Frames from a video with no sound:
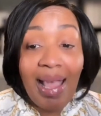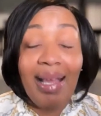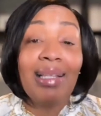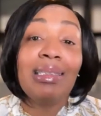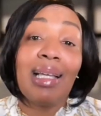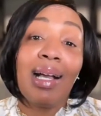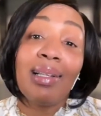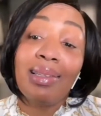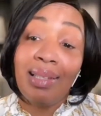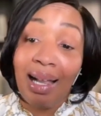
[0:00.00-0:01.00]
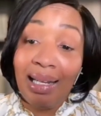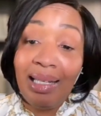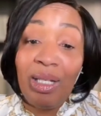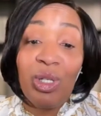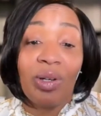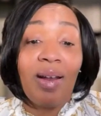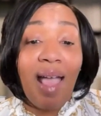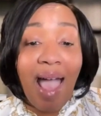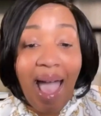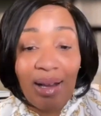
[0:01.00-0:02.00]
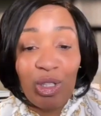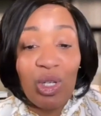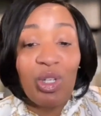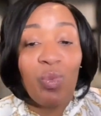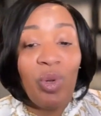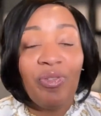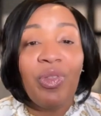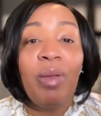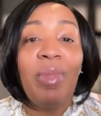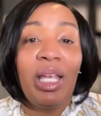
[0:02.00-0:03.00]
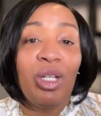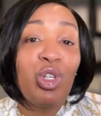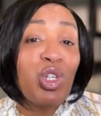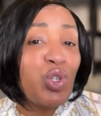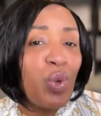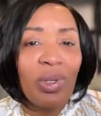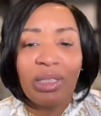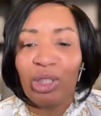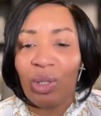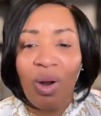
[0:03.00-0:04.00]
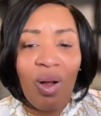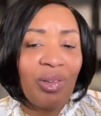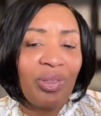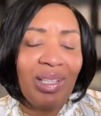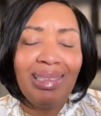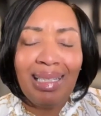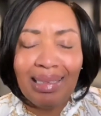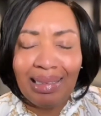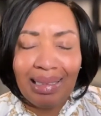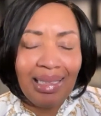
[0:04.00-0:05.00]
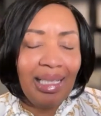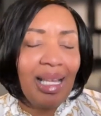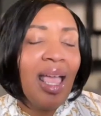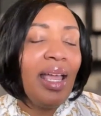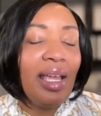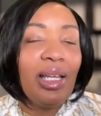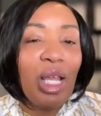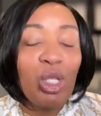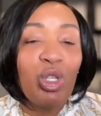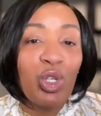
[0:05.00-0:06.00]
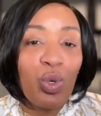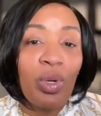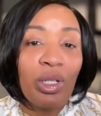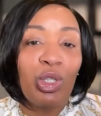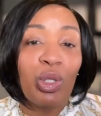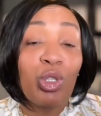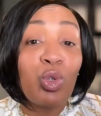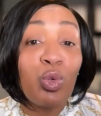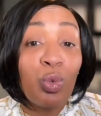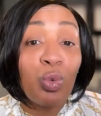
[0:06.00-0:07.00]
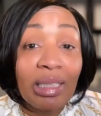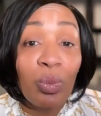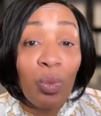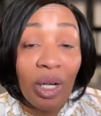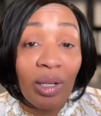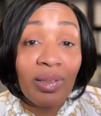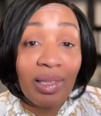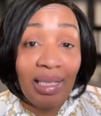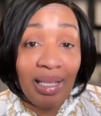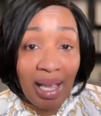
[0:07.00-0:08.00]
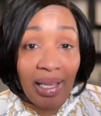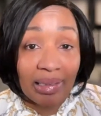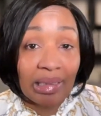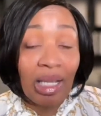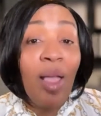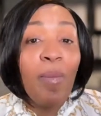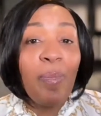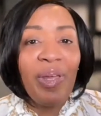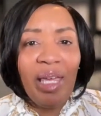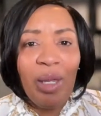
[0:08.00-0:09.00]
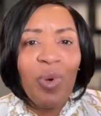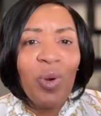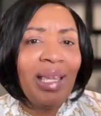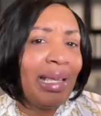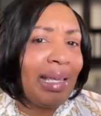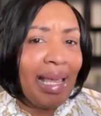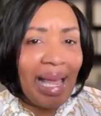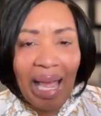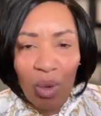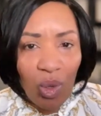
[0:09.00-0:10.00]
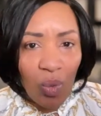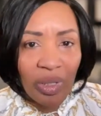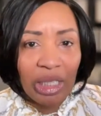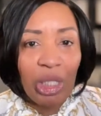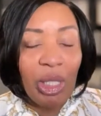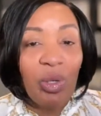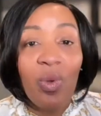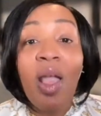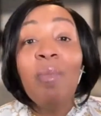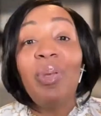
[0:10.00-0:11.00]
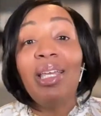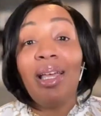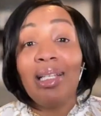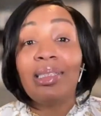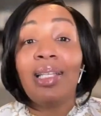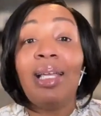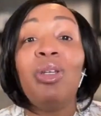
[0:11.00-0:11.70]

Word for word: and aligning your actions with them ensures your authenticity. It ensures your trustworthiness. People can count on you because they